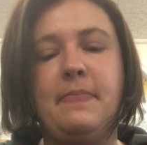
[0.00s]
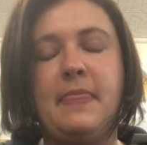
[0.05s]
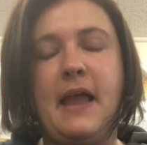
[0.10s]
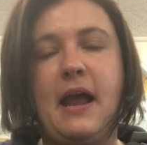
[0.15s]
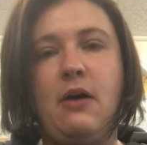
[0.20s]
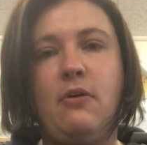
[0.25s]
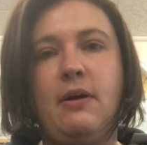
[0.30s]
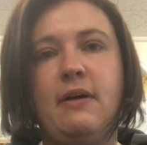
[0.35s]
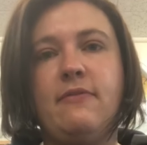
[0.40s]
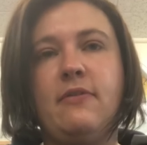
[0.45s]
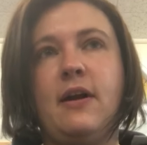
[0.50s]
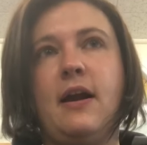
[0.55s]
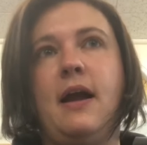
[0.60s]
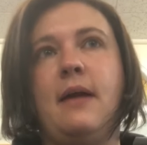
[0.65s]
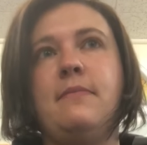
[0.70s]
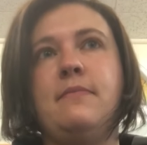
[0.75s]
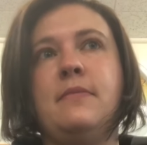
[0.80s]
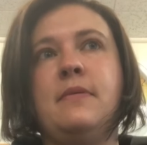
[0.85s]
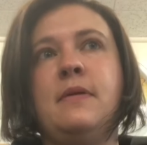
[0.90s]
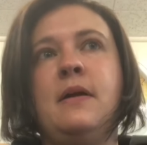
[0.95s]
However,
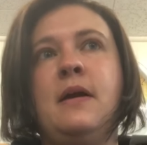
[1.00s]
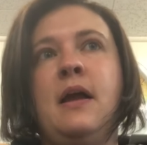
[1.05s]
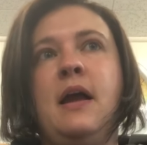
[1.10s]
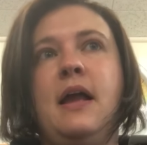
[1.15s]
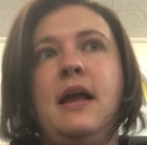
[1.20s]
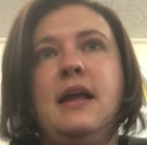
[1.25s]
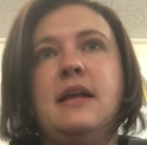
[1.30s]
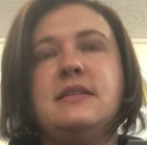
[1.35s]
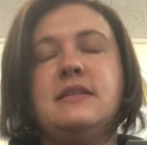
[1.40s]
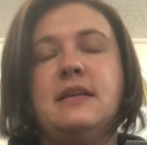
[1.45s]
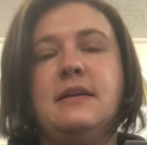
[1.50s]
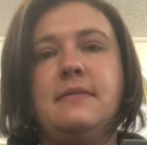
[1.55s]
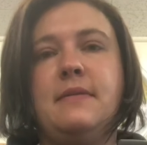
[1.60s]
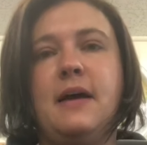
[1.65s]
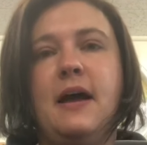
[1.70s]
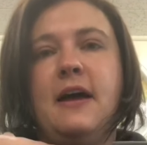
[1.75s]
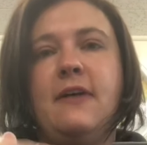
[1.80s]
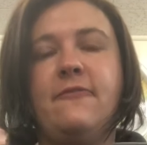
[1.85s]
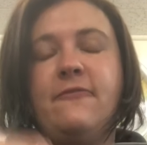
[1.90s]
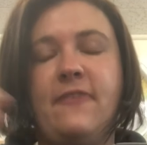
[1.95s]
I'm it's
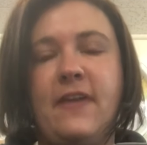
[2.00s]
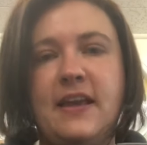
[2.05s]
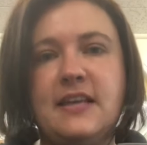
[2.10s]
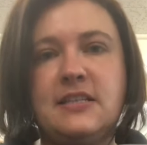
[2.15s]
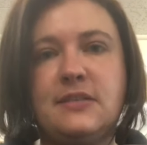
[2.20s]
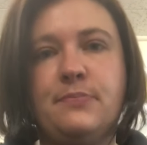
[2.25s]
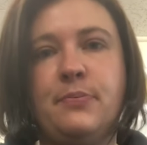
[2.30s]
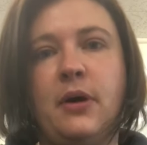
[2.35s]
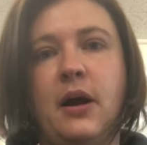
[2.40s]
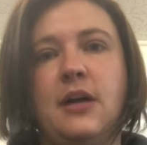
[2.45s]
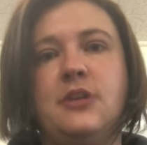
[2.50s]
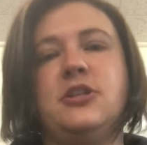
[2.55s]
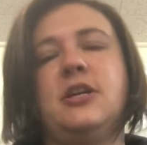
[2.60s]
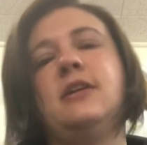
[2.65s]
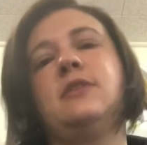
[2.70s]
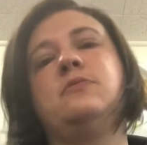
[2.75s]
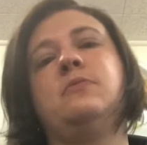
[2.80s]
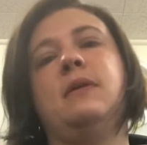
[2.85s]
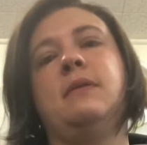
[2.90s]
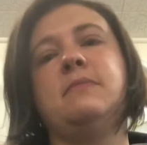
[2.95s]
a phased
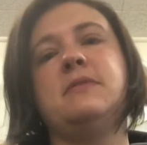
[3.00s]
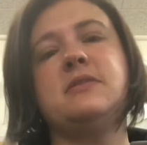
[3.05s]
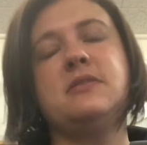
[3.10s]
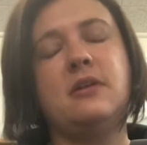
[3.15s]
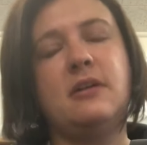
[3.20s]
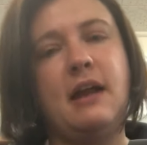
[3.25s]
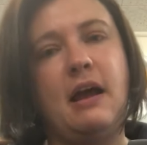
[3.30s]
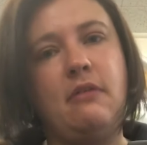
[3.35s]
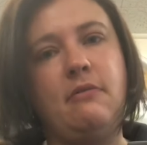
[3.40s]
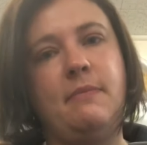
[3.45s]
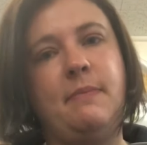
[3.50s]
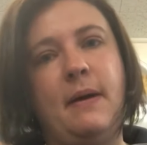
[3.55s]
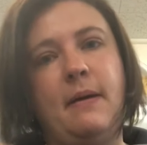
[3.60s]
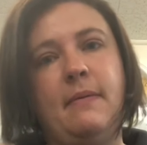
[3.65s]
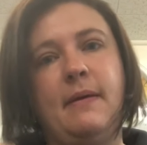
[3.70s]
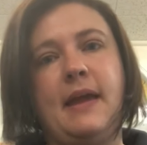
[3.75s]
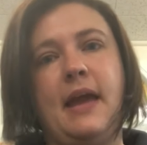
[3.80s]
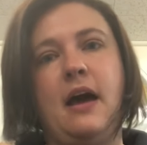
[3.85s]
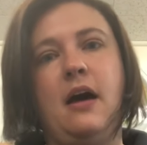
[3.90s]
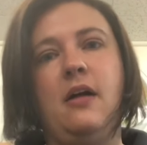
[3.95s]
project where I'm going to start out with
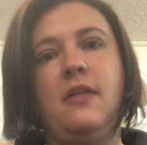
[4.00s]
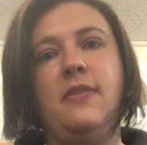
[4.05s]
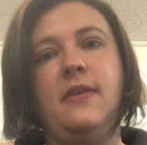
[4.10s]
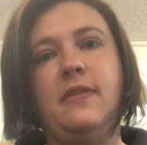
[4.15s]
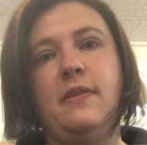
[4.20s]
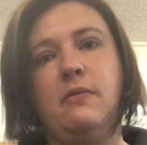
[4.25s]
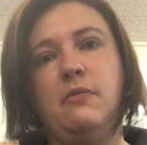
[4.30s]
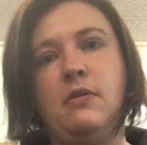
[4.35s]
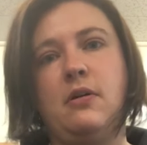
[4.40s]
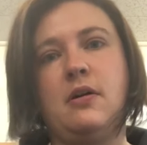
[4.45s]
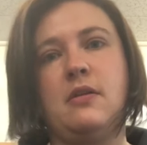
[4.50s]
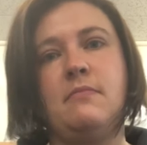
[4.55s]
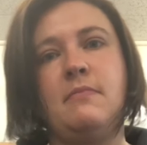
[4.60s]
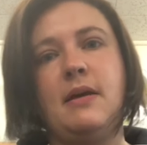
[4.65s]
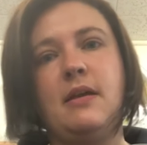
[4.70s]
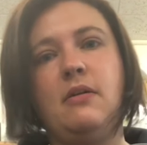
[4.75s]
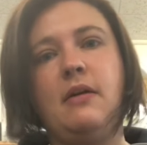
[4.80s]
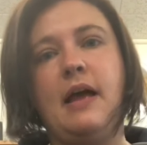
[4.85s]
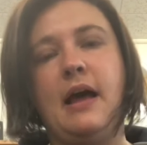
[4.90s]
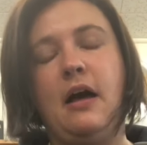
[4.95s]
public health, and then we'll go to
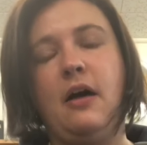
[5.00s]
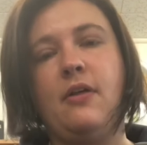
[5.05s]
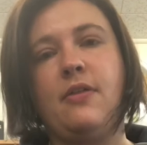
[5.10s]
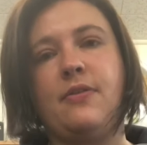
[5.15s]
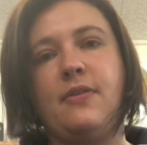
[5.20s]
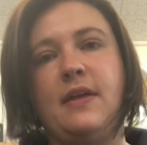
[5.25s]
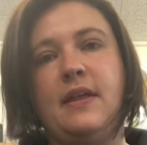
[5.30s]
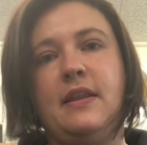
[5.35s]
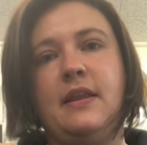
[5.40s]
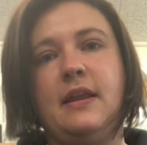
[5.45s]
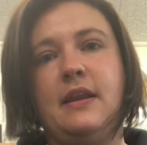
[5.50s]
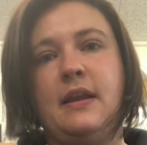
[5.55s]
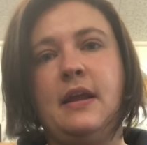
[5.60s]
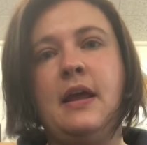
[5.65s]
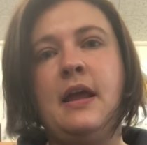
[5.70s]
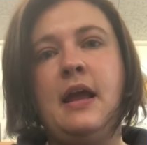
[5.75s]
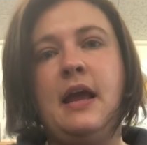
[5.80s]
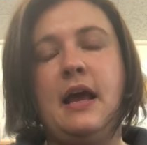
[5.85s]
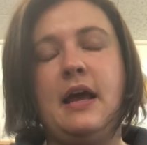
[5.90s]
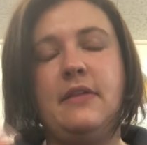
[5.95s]
mental health, and
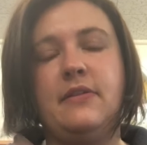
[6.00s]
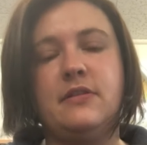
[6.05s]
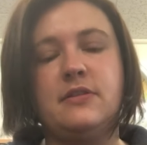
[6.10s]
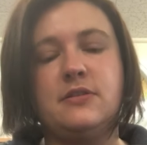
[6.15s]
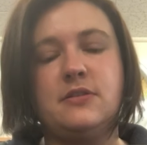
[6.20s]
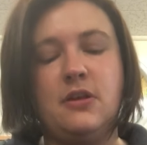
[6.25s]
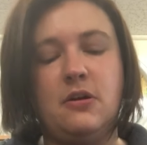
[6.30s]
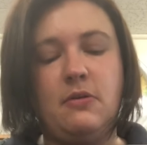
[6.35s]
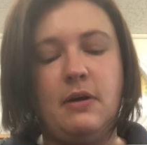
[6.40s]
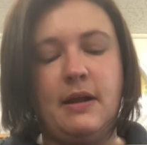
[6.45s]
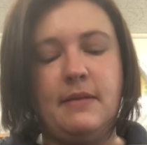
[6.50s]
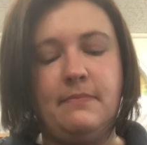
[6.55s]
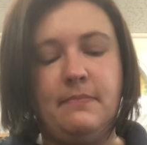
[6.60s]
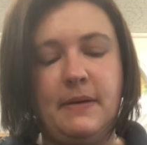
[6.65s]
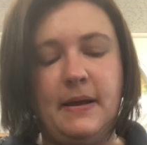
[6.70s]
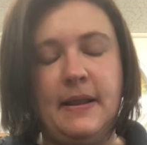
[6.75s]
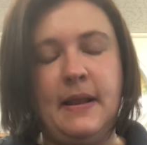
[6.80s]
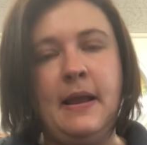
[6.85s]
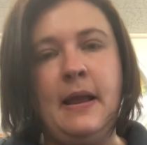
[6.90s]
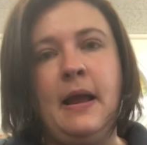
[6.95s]
then so on.
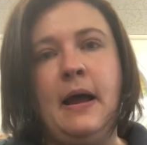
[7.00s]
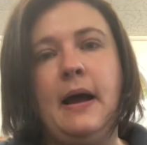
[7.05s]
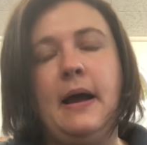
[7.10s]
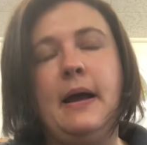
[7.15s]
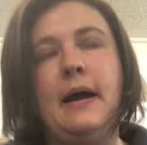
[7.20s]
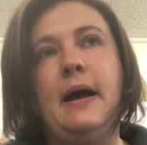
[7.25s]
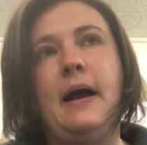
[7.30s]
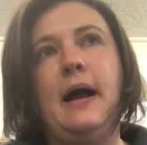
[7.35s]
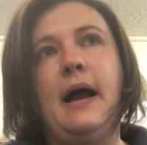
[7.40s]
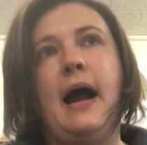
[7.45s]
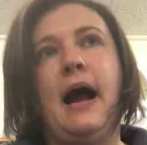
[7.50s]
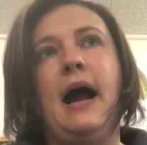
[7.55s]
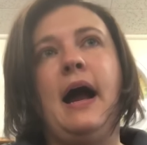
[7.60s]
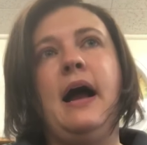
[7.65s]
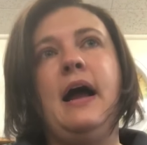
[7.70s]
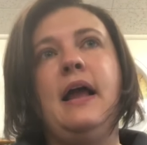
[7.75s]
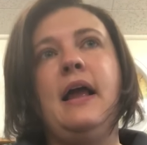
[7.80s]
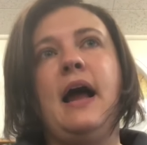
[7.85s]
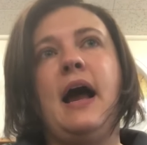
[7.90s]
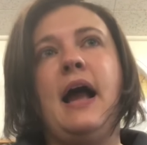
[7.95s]
But
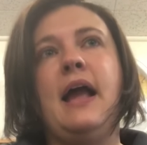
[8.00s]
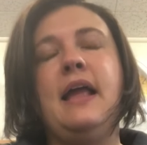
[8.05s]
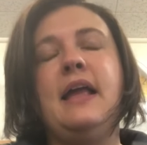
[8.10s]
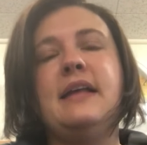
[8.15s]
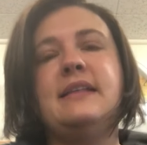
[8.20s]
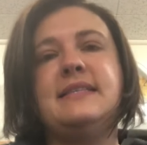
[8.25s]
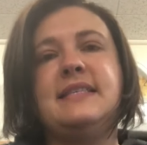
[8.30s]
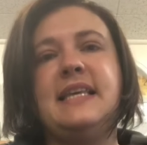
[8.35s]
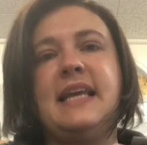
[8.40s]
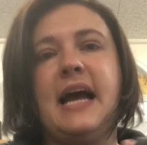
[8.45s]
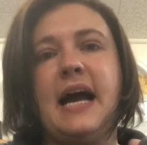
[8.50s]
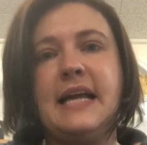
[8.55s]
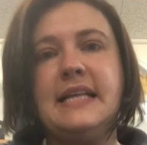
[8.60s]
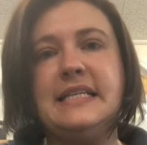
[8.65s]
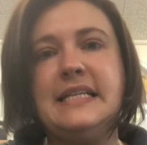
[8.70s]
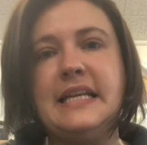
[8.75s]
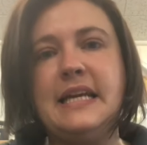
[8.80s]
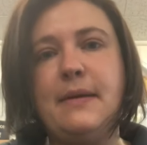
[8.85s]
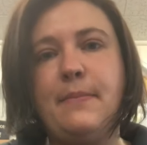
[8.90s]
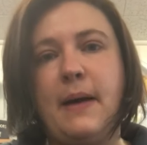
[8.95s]
it's the
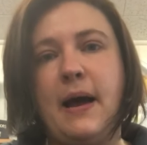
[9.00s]
idea